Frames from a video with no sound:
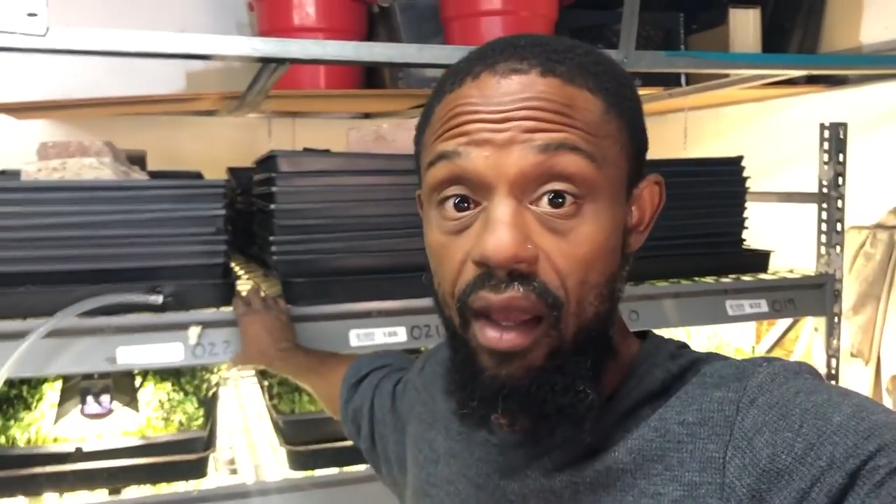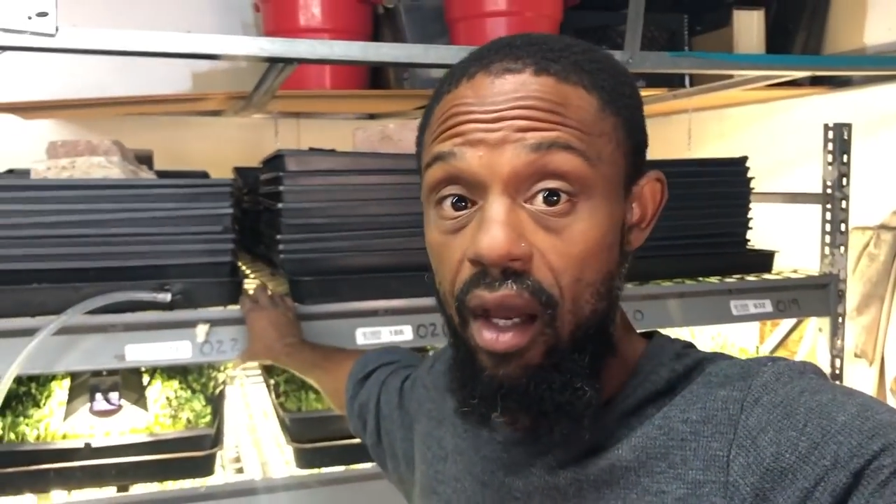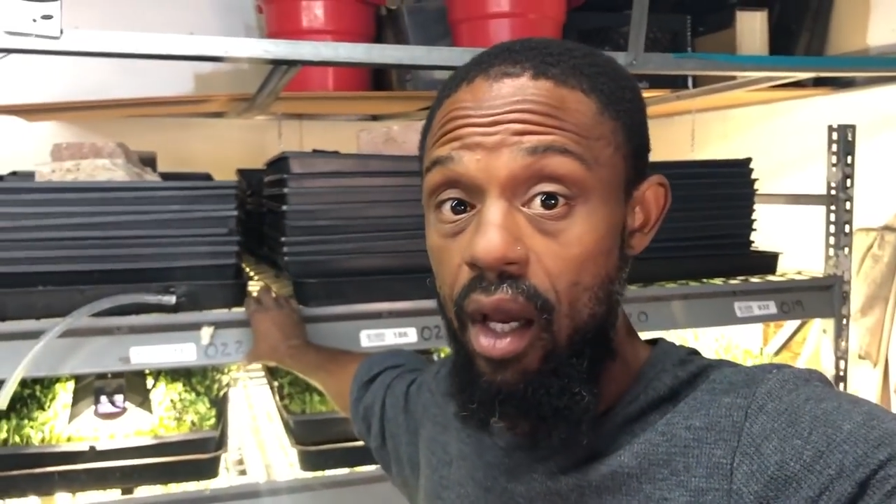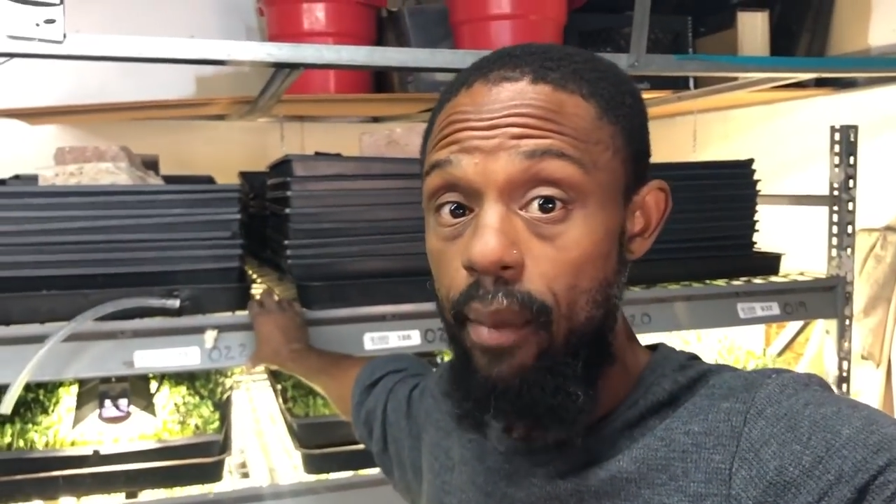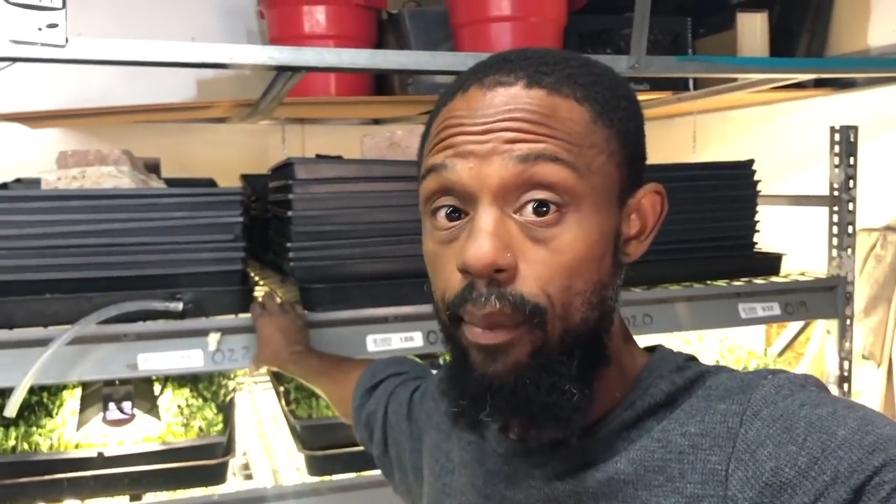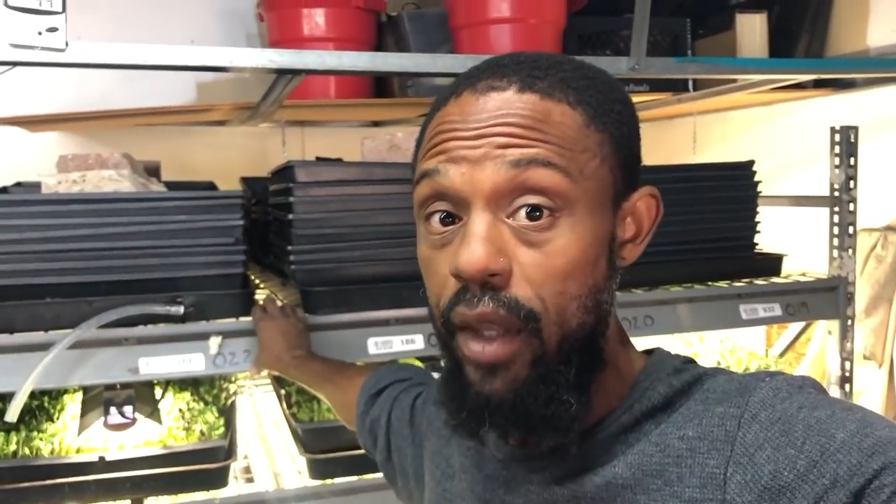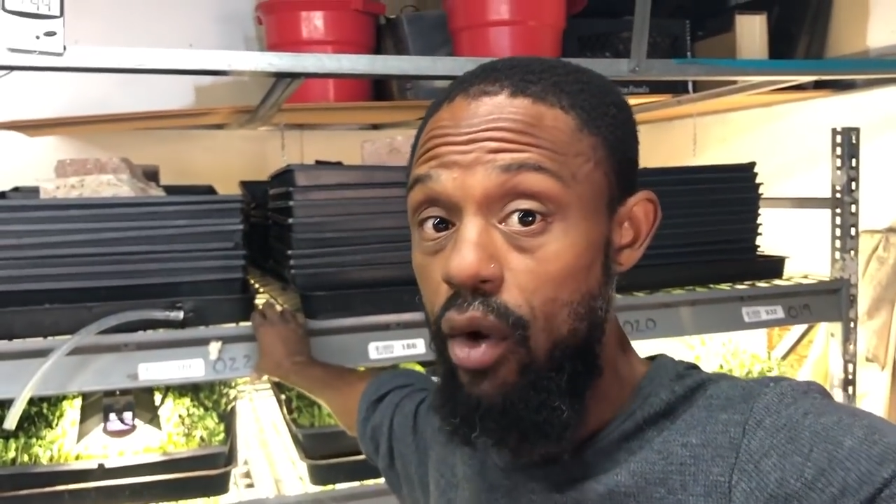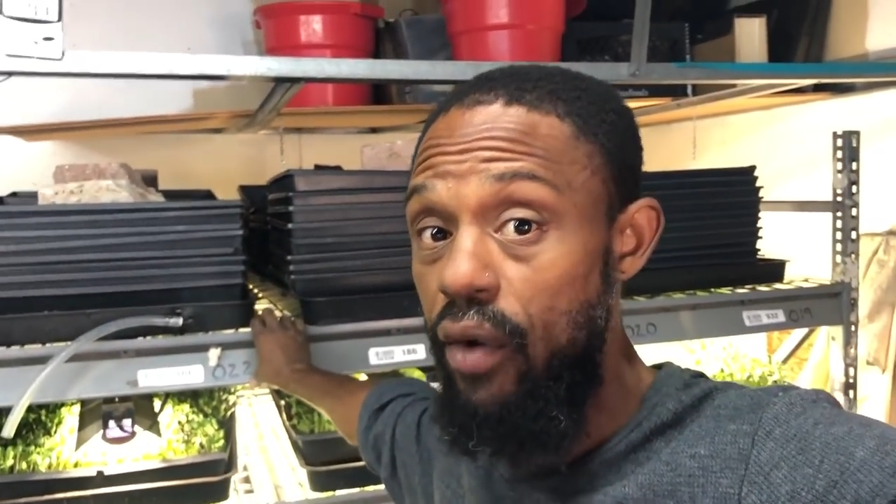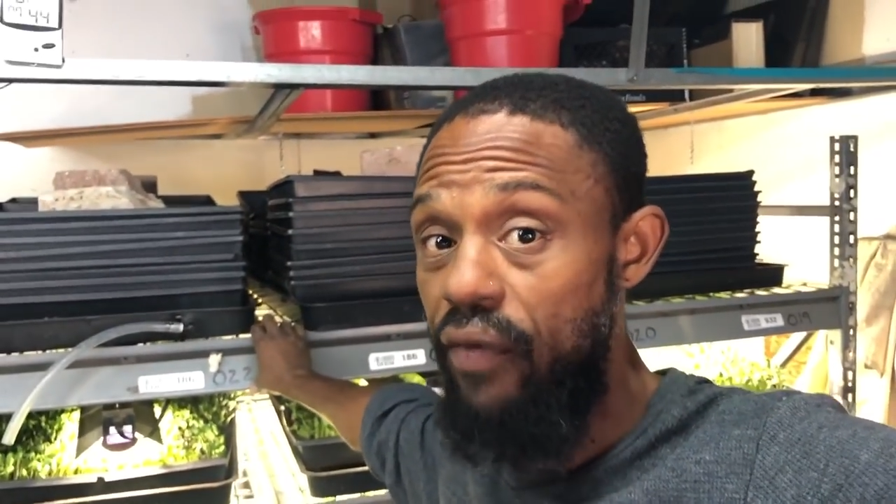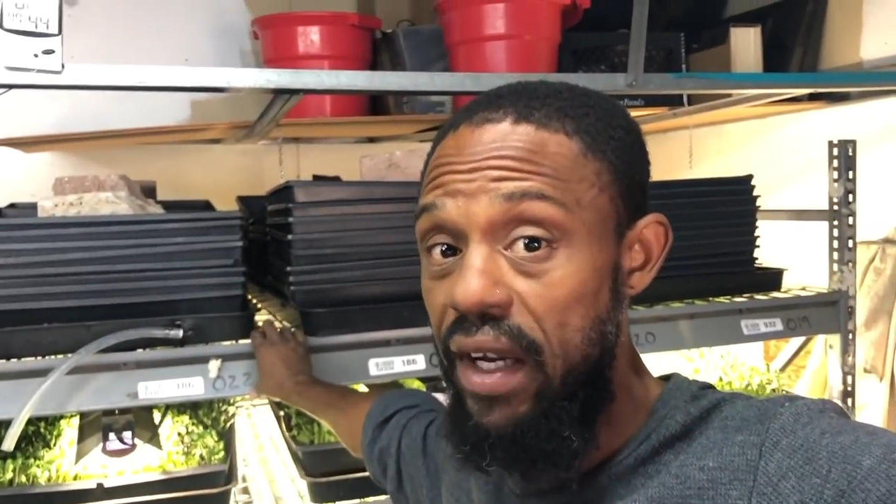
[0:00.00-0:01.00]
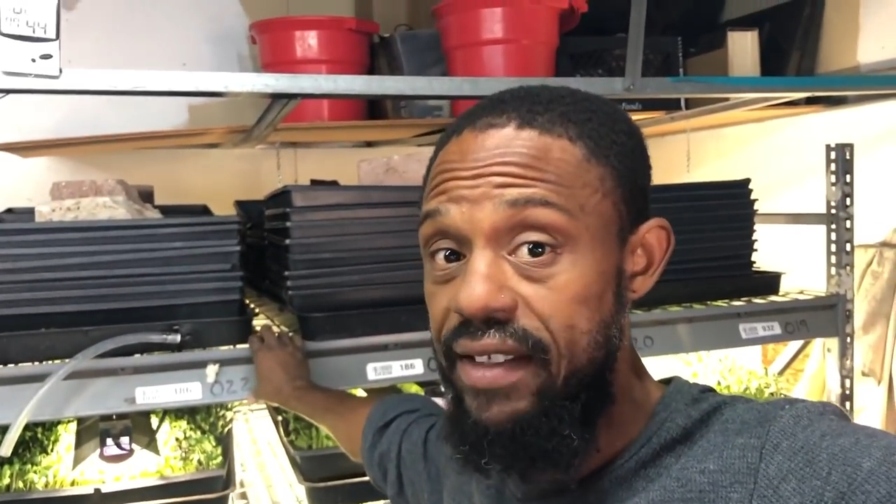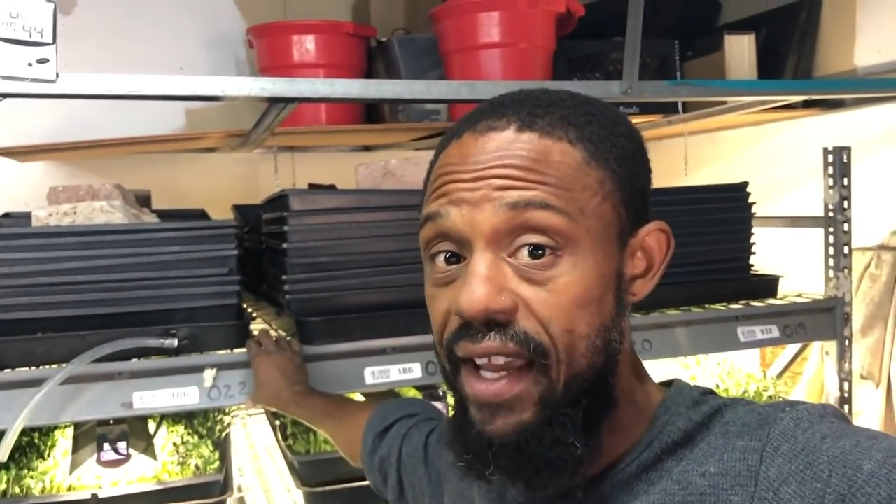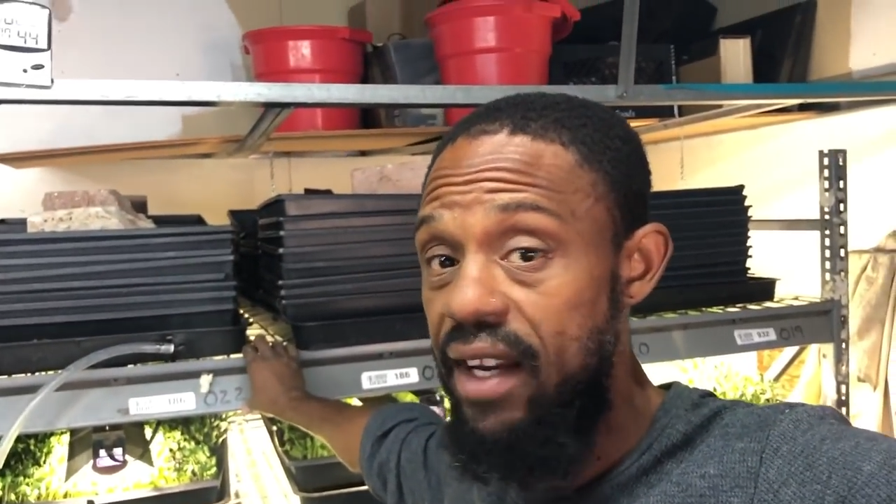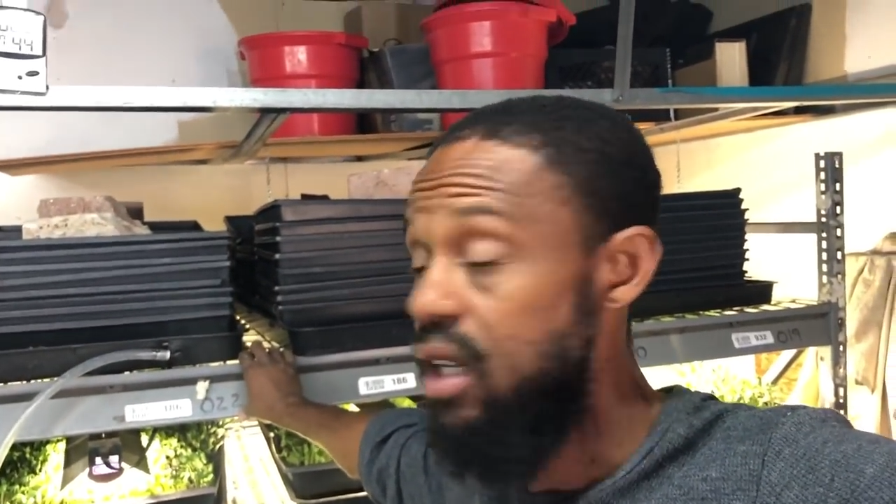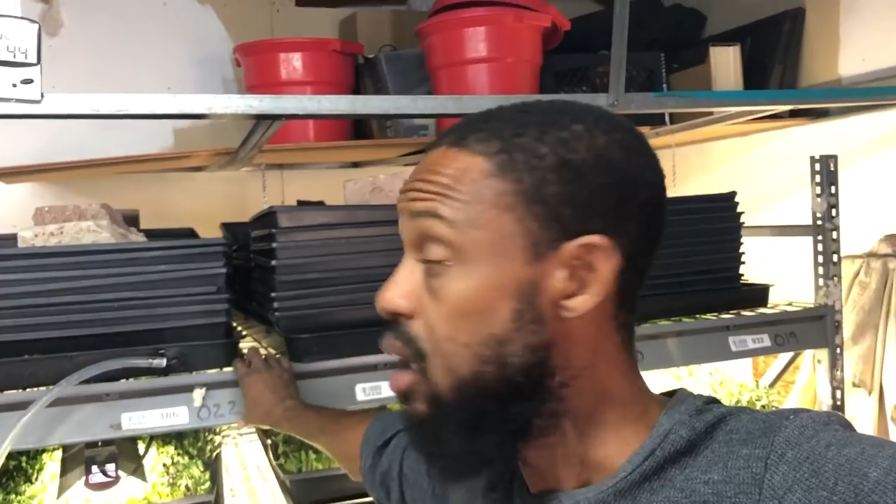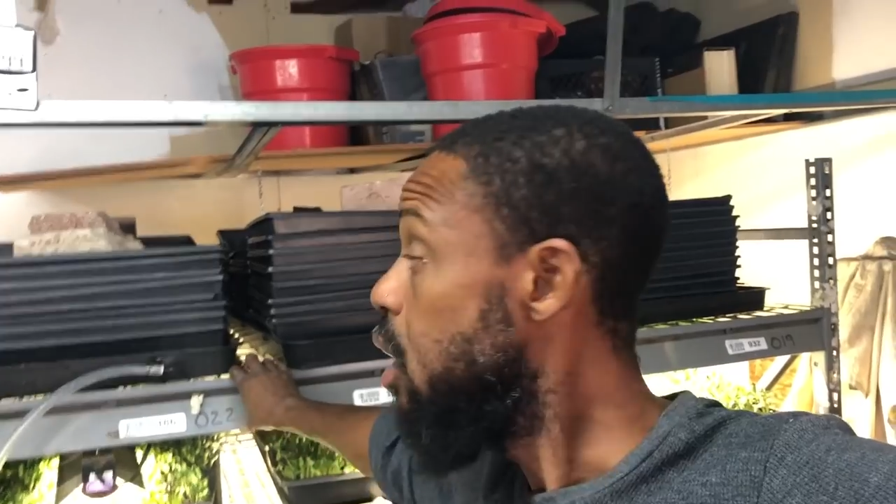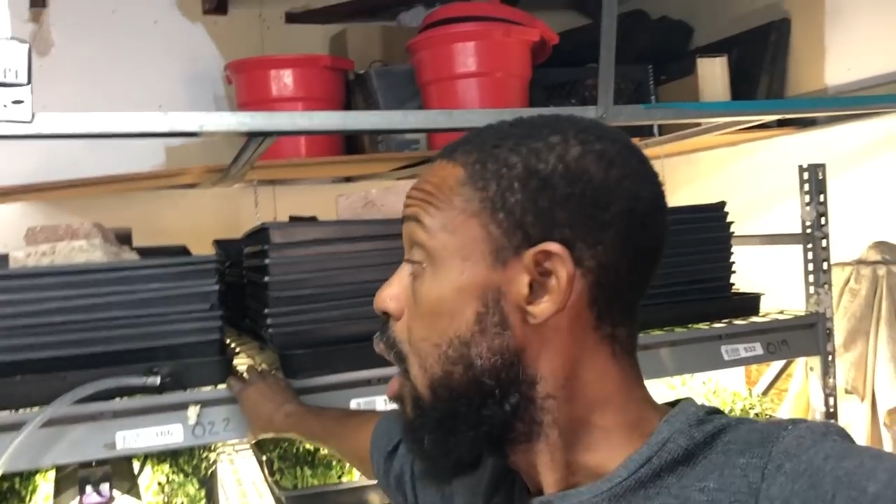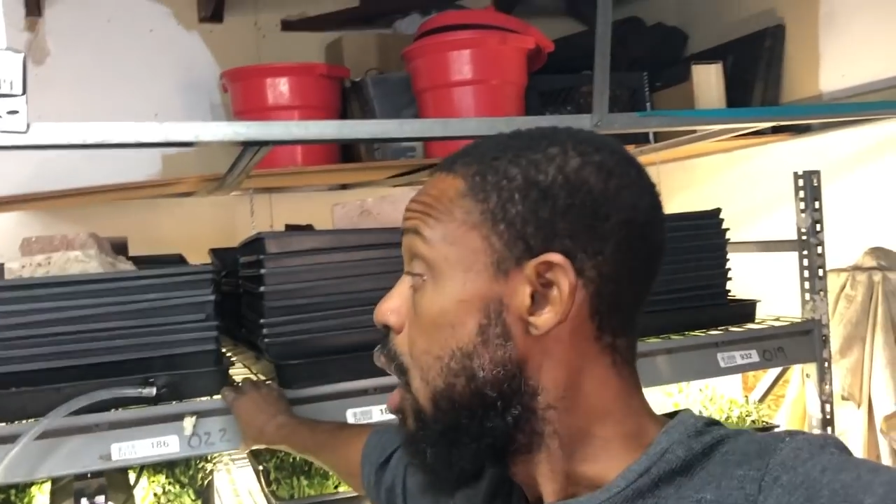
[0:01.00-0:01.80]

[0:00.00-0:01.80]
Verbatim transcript: Um, here in Fontana,